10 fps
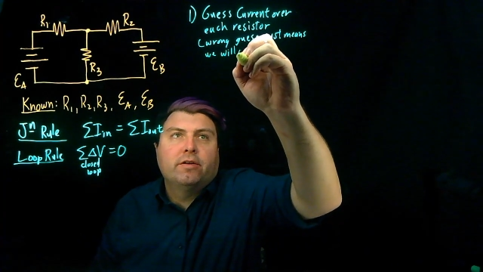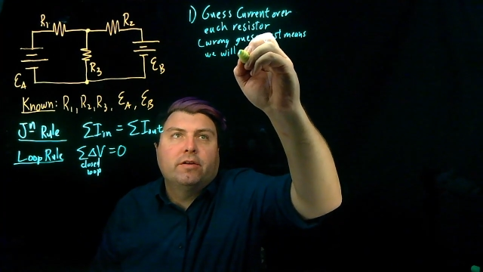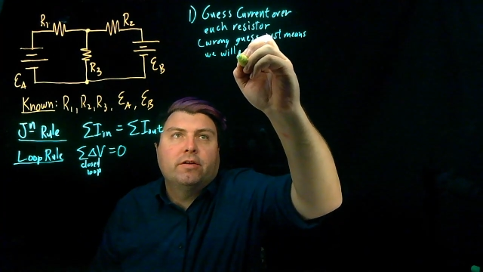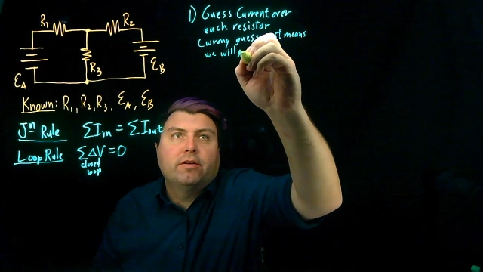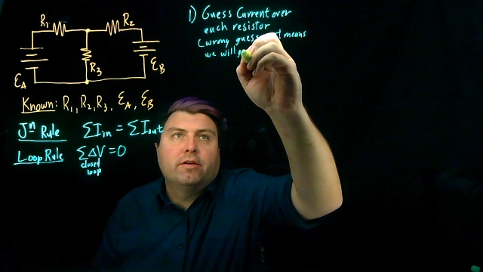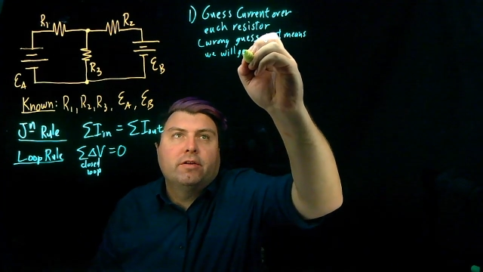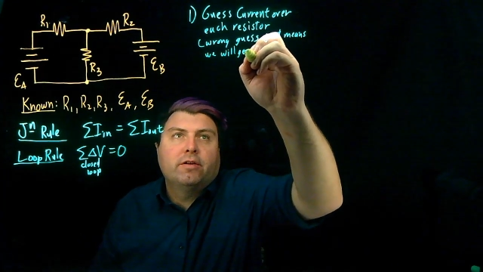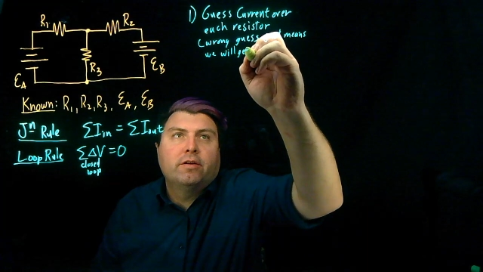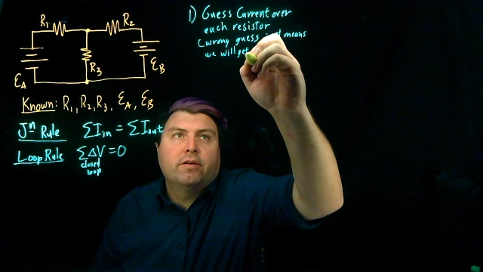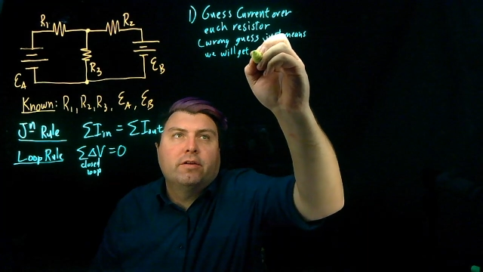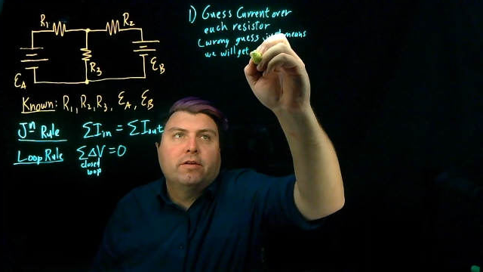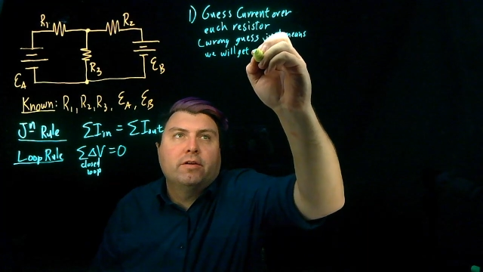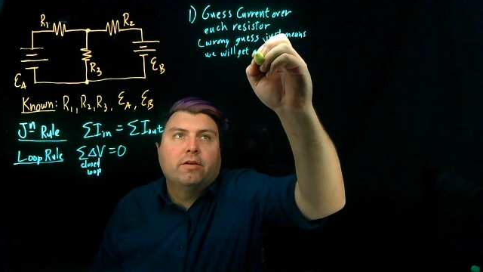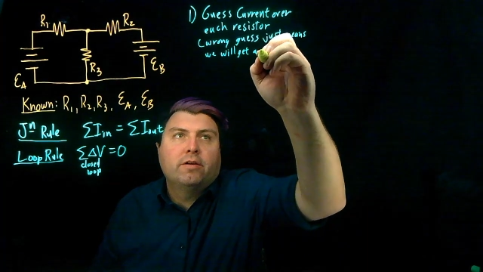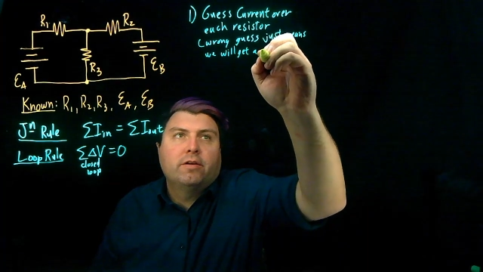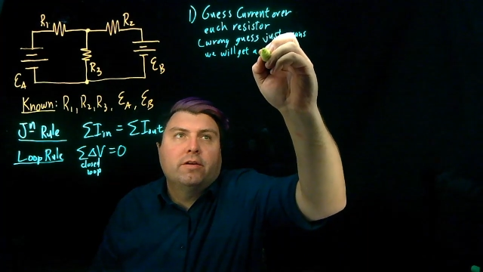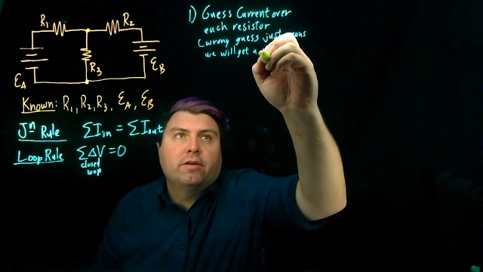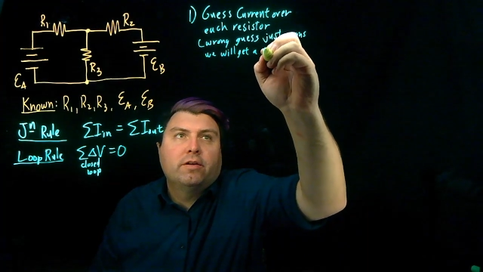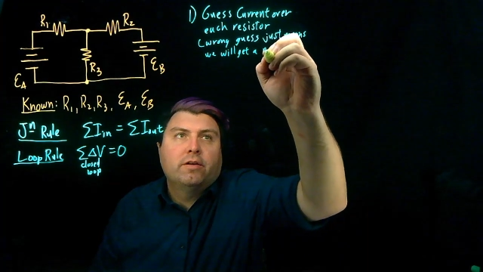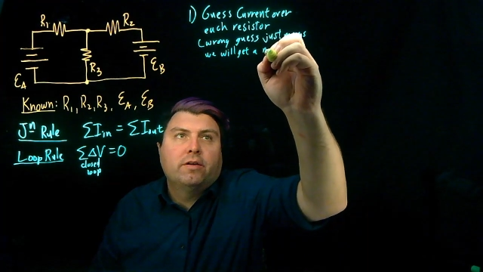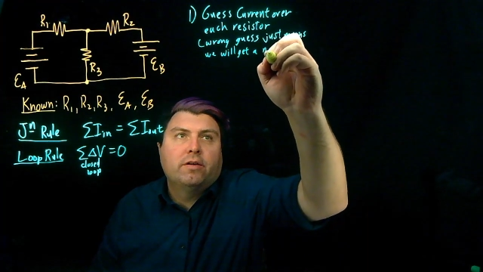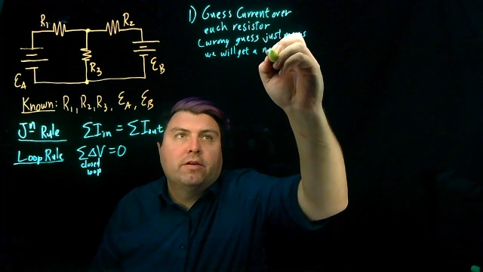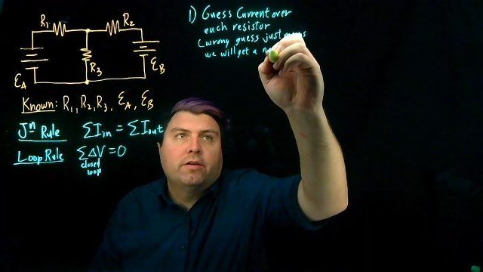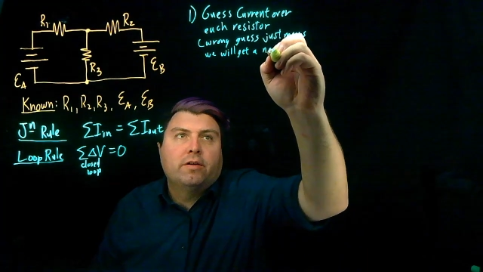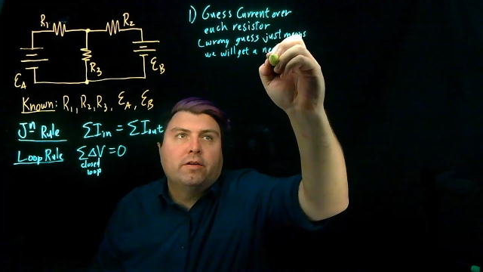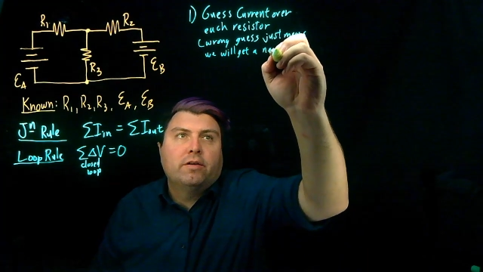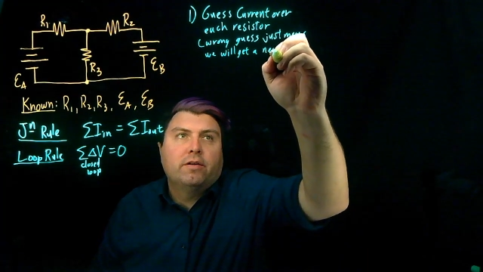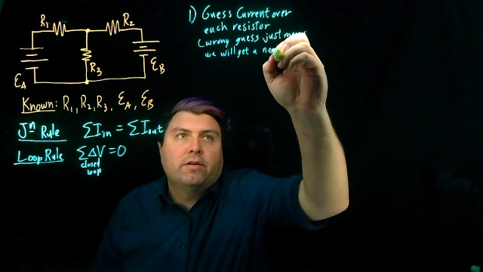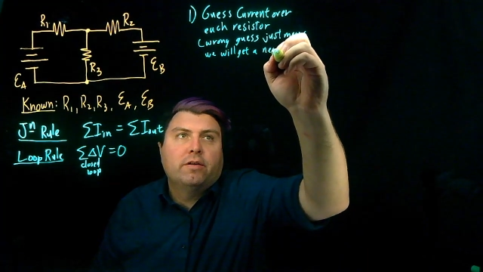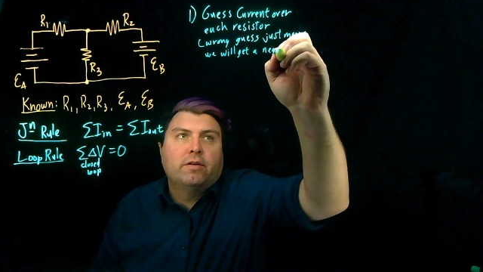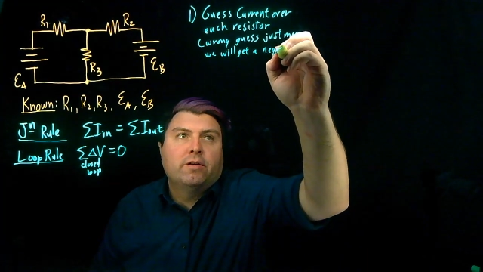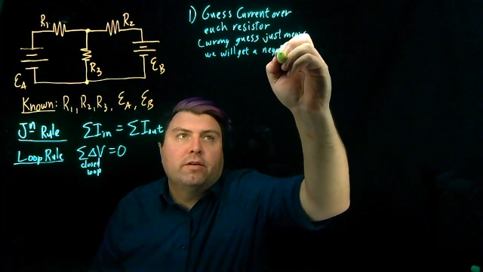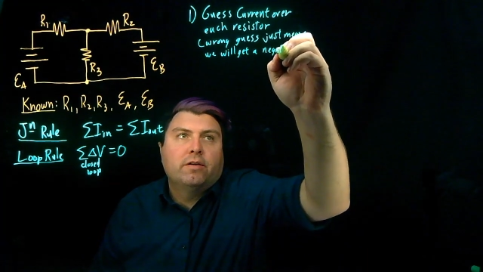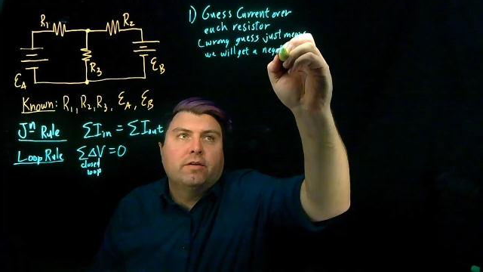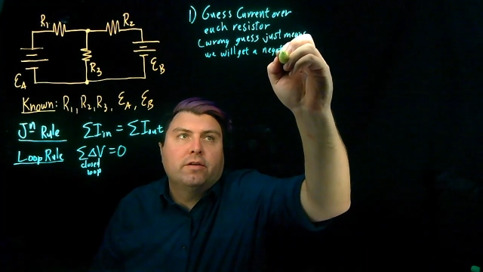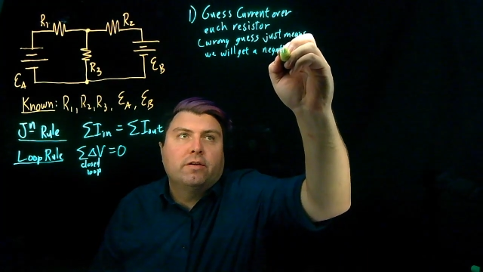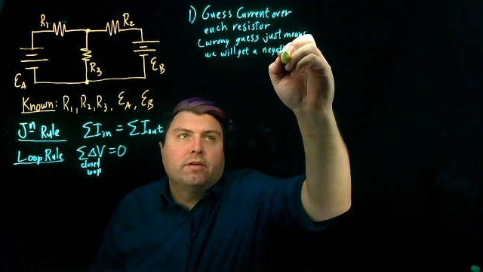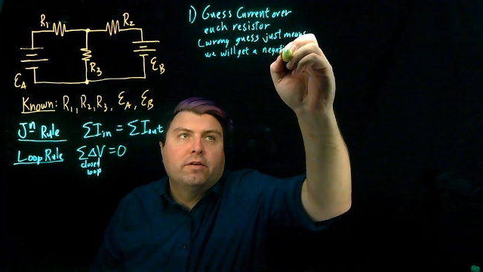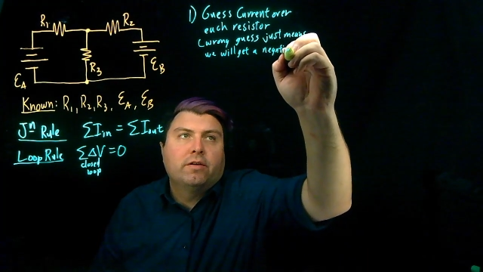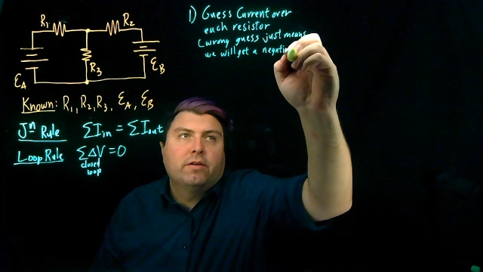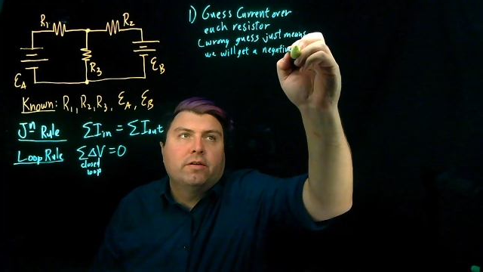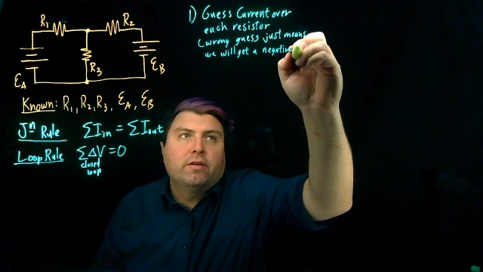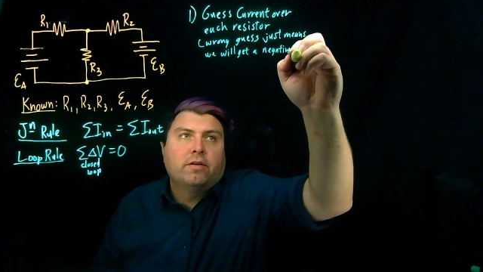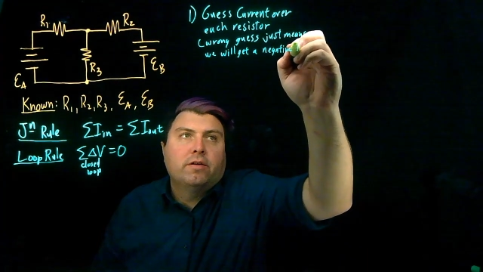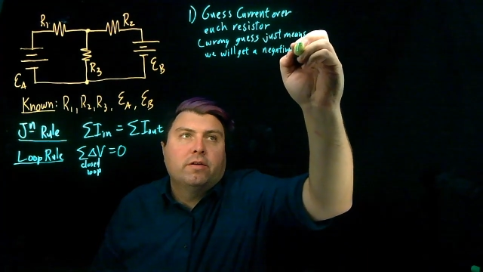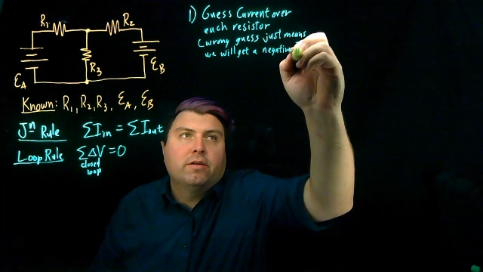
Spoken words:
(no one is talking)